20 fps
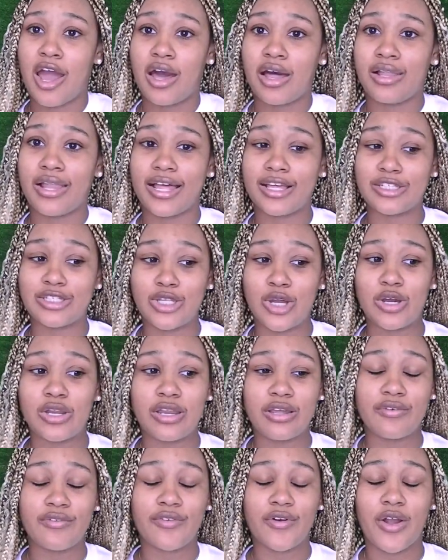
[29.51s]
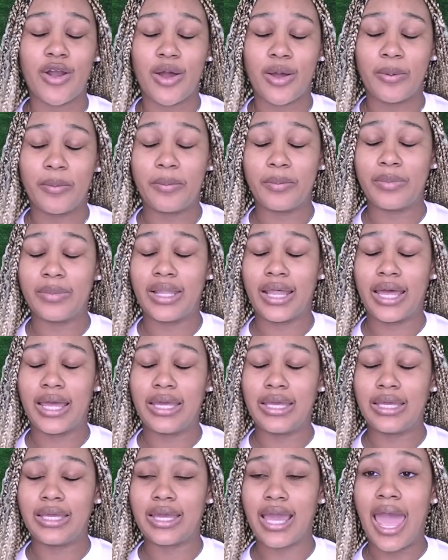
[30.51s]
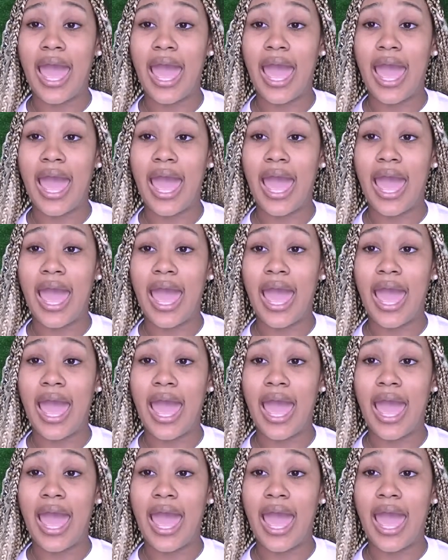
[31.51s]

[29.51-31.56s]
like starting from like